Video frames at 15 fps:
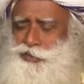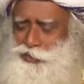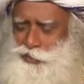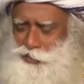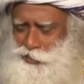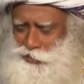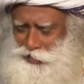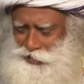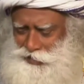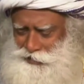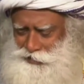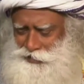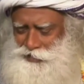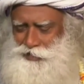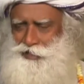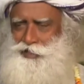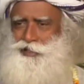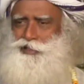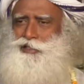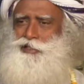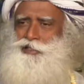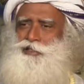don't take this
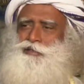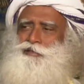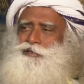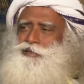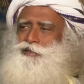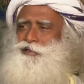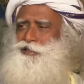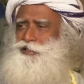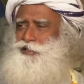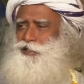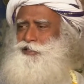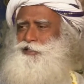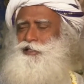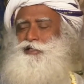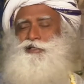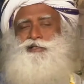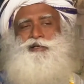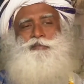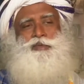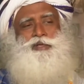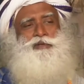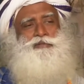seriously. Just yesterday somebody